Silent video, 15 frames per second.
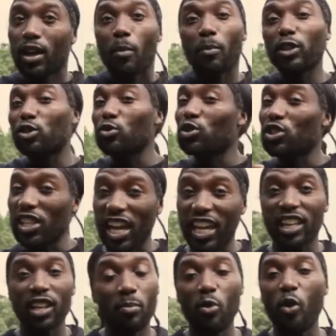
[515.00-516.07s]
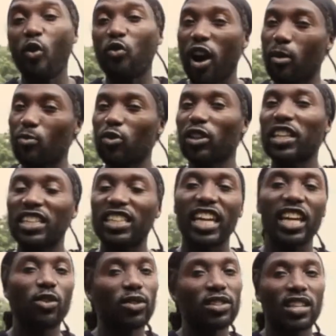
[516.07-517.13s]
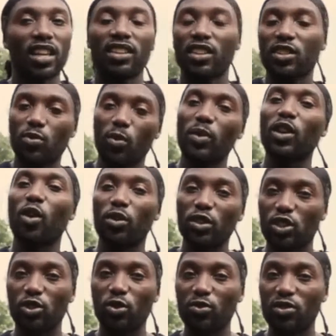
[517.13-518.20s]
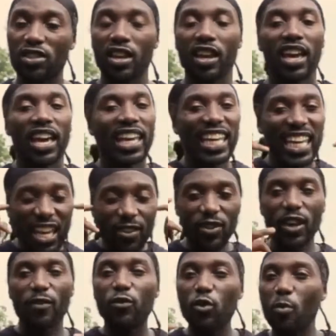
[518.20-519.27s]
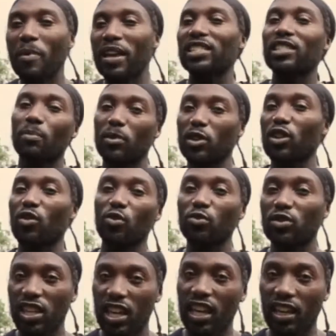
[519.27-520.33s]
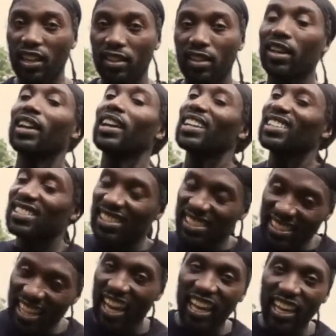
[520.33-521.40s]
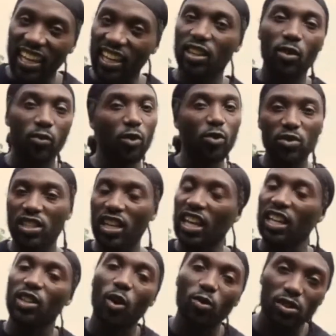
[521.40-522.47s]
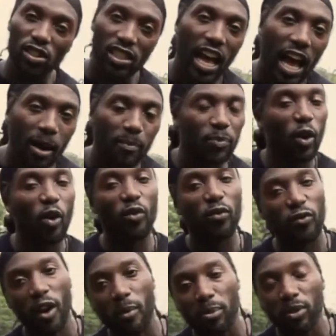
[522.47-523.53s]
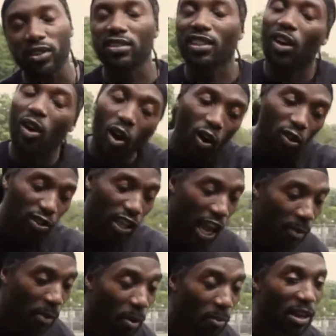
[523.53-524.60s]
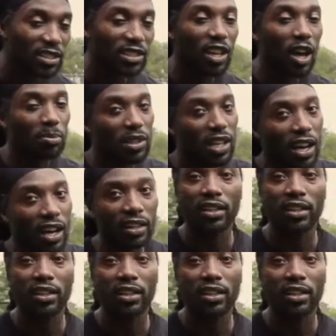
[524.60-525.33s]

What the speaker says: but you stay in the move. I'm really keen on telling us when we go to shoots, even if you mess up in your routine, stay in the routine. Don't stop, don't fumble and say, oh damn, I messed up, cut.